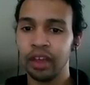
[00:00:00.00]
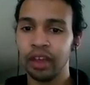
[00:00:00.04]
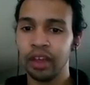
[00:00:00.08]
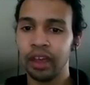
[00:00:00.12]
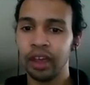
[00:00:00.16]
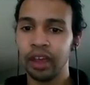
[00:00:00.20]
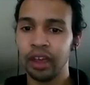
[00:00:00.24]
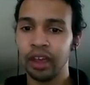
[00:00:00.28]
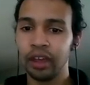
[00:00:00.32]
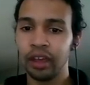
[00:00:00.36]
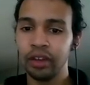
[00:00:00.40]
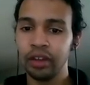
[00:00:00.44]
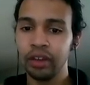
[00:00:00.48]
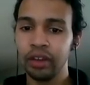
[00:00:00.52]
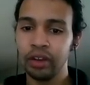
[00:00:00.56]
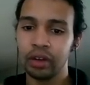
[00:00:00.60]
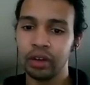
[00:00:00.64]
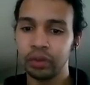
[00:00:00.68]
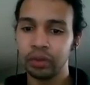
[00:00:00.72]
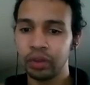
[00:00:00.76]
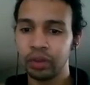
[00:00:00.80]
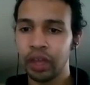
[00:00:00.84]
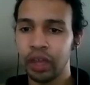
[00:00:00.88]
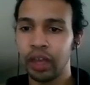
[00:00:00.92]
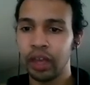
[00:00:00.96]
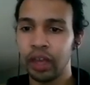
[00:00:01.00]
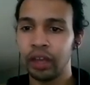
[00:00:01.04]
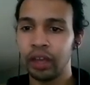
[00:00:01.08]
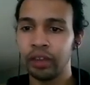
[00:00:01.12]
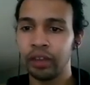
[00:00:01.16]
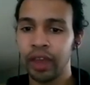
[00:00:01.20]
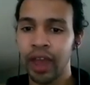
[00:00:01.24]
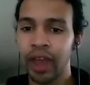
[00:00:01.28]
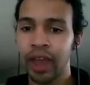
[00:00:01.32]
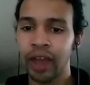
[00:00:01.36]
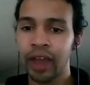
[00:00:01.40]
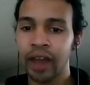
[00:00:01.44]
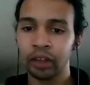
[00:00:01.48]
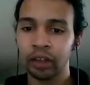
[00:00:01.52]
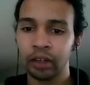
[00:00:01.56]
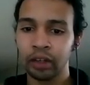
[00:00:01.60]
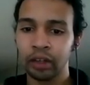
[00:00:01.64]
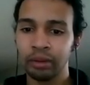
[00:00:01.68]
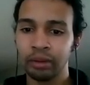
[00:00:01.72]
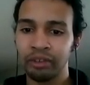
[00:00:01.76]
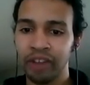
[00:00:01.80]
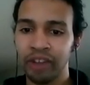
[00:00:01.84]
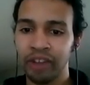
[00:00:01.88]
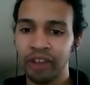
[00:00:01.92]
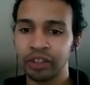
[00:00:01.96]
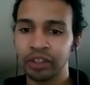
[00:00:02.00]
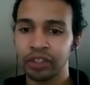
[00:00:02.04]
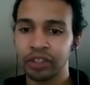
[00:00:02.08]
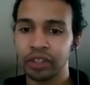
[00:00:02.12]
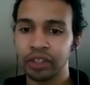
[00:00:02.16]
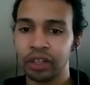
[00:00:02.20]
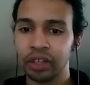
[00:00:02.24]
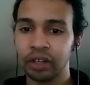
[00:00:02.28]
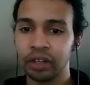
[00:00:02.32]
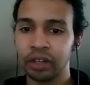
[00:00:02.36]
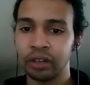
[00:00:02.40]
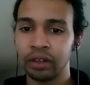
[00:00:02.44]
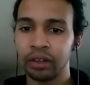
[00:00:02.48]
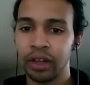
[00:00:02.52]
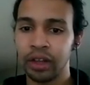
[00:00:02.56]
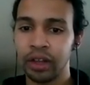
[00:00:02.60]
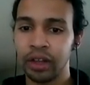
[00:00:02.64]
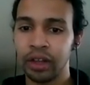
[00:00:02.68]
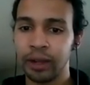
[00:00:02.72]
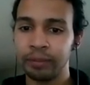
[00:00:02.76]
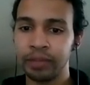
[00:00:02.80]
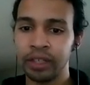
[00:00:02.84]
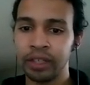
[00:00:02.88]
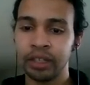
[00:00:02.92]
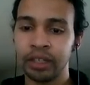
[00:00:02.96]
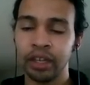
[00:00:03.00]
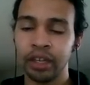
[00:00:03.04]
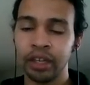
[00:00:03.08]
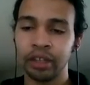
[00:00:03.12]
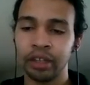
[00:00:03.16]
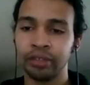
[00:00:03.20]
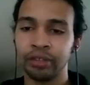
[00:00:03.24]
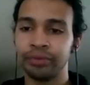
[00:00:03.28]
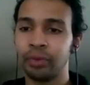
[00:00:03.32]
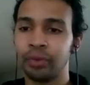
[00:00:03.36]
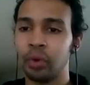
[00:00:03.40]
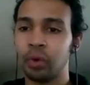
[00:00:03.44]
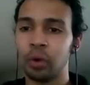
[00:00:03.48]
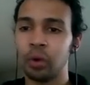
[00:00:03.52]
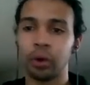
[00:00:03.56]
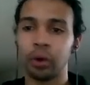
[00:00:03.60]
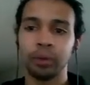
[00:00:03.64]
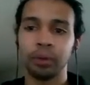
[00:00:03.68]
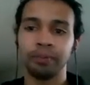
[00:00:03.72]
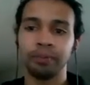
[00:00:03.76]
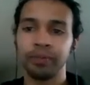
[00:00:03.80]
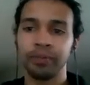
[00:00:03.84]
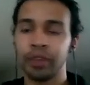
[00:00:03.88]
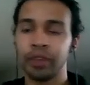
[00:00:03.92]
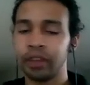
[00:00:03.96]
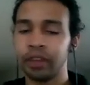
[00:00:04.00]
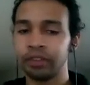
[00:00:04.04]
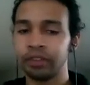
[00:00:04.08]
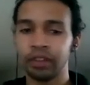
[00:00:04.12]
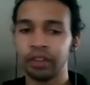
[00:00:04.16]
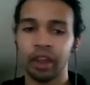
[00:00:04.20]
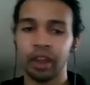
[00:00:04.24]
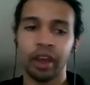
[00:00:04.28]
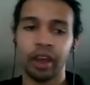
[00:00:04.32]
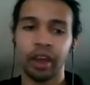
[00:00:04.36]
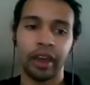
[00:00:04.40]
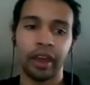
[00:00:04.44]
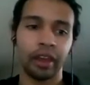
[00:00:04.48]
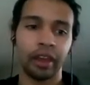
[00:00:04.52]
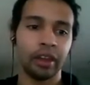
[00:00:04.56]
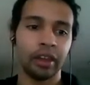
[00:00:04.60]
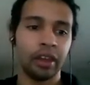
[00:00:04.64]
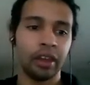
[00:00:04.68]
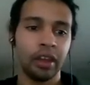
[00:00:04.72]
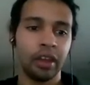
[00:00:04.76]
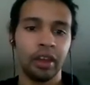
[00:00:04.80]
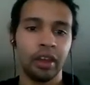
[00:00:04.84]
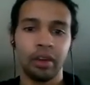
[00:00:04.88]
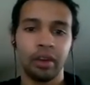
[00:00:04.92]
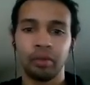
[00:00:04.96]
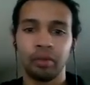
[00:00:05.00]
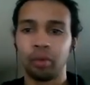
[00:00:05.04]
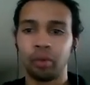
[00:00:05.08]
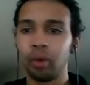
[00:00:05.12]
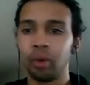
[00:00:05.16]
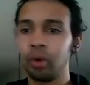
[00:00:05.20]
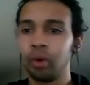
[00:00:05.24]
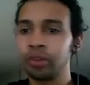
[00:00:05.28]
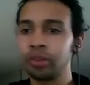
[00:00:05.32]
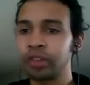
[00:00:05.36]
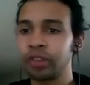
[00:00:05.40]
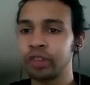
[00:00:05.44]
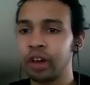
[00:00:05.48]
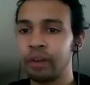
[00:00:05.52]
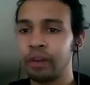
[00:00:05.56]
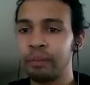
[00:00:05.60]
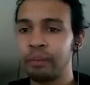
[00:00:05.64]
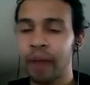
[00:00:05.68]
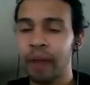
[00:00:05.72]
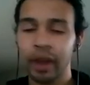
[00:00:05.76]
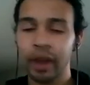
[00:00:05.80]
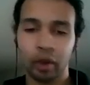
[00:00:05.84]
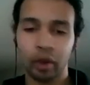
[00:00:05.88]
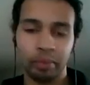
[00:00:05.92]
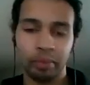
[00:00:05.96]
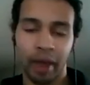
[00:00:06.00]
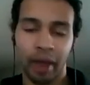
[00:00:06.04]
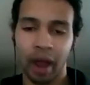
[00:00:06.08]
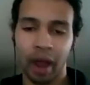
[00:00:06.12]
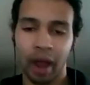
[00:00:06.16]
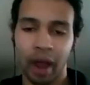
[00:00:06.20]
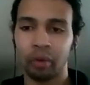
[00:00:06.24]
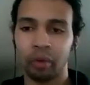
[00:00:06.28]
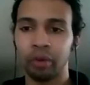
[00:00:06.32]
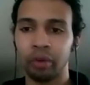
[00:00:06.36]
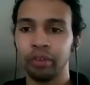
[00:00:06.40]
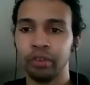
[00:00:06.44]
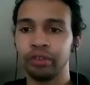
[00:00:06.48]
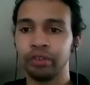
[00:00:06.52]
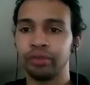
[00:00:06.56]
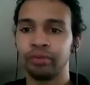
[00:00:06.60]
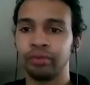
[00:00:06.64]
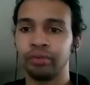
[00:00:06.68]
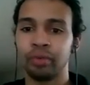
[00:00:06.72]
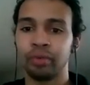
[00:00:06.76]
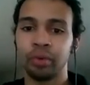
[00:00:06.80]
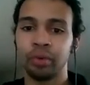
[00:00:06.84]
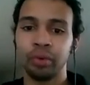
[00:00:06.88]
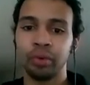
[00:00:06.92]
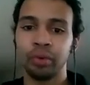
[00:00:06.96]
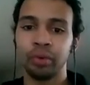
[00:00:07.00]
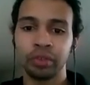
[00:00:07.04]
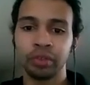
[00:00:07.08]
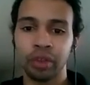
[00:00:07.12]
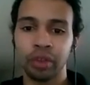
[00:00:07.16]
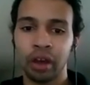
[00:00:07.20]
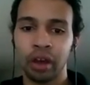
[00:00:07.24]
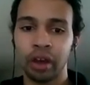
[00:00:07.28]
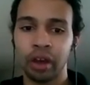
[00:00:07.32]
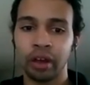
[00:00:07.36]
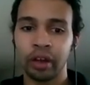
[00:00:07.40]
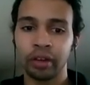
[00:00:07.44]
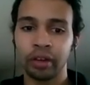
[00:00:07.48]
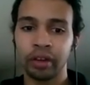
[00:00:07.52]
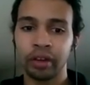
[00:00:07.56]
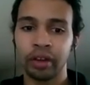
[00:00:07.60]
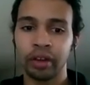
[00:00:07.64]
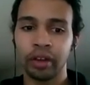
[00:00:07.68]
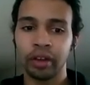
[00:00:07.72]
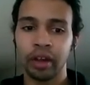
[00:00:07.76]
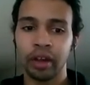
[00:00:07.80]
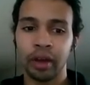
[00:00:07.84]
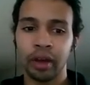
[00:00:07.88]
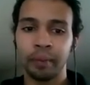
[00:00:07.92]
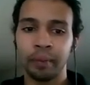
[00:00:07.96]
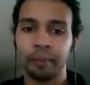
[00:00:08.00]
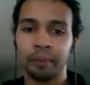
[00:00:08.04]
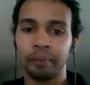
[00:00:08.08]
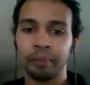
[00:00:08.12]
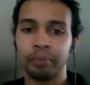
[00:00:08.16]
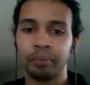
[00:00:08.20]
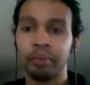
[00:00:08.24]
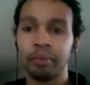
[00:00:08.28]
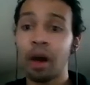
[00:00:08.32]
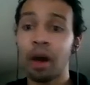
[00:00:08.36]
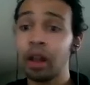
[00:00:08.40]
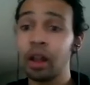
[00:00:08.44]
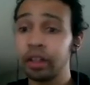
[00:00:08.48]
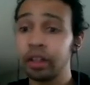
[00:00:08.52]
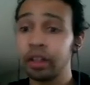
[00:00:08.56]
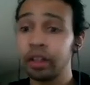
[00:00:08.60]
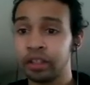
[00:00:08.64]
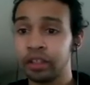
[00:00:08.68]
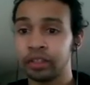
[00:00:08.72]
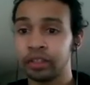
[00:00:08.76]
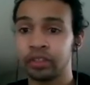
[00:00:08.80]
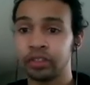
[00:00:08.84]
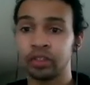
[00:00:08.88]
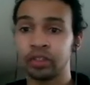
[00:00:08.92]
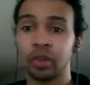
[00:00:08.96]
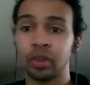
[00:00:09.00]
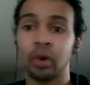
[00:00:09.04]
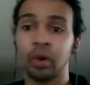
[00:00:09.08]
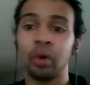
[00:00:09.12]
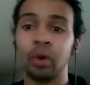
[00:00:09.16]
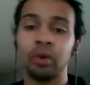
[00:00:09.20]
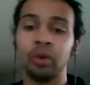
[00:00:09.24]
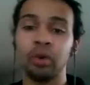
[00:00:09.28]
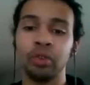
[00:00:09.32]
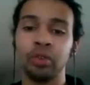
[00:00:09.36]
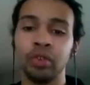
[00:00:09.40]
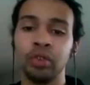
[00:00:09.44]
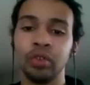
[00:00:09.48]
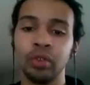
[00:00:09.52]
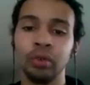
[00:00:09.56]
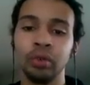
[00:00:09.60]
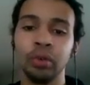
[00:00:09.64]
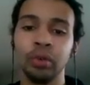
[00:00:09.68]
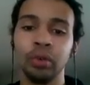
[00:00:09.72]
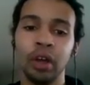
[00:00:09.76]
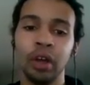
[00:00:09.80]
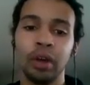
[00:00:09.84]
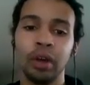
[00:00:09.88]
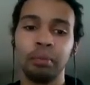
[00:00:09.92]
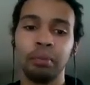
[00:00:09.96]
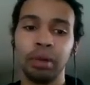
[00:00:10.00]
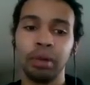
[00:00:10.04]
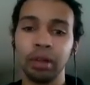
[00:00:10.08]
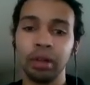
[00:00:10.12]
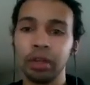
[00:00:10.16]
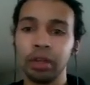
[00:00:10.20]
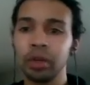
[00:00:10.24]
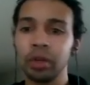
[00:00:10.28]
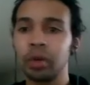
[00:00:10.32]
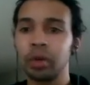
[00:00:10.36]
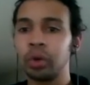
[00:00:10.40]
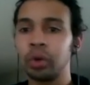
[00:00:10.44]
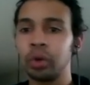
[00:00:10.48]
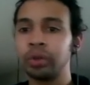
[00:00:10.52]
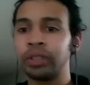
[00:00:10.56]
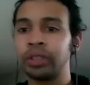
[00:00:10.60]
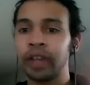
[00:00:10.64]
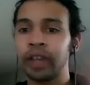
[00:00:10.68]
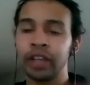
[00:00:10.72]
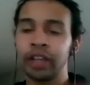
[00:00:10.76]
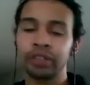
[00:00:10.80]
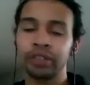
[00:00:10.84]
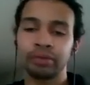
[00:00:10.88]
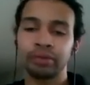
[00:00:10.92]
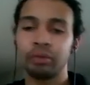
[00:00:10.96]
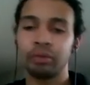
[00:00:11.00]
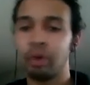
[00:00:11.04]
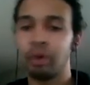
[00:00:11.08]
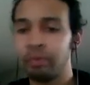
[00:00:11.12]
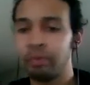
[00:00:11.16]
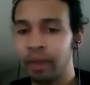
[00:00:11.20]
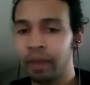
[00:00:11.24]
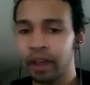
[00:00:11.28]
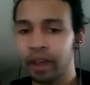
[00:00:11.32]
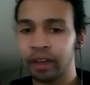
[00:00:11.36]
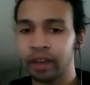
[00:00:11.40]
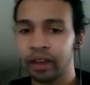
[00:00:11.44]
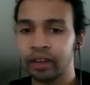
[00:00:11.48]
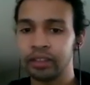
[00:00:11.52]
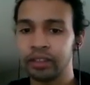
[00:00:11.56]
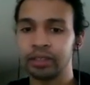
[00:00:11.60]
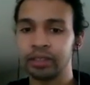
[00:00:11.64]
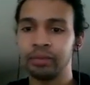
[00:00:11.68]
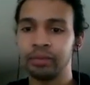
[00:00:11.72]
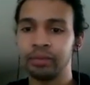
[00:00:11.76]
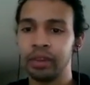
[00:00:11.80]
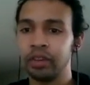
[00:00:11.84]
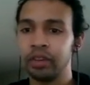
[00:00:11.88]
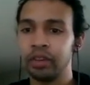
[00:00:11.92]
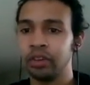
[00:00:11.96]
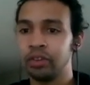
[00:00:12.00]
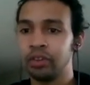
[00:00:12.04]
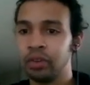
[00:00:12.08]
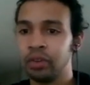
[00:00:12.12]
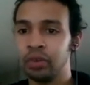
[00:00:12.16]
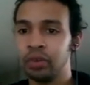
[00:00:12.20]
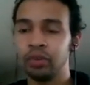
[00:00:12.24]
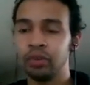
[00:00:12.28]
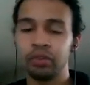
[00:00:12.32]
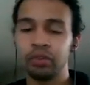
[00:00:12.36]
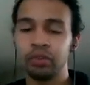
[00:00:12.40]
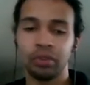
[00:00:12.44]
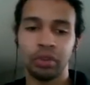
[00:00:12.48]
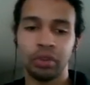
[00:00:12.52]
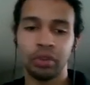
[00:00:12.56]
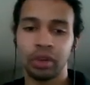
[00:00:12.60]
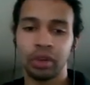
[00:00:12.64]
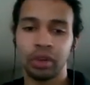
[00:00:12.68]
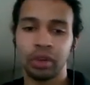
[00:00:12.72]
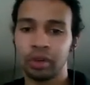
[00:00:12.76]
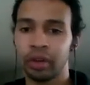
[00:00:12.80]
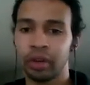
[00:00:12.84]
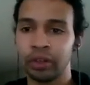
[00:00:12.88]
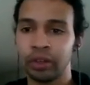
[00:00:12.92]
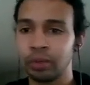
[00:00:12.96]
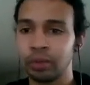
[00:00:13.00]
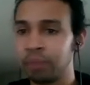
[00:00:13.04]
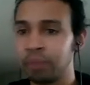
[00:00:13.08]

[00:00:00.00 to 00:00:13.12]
And they add a little bit of extra details for things like rules on minor powers, rules on politics. There's a whole new political dice roll mechanism that you can use to create